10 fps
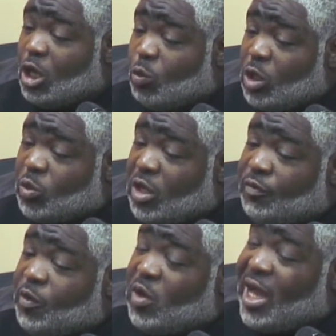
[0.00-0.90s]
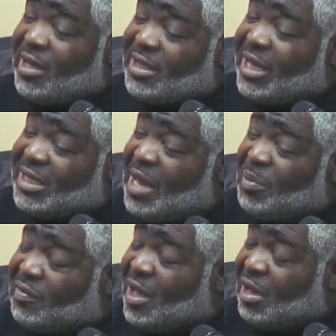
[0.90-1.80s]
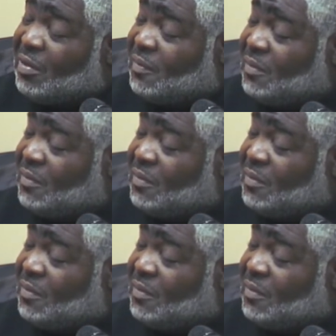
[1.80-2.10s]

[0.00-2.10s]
Which one of you has that type of love?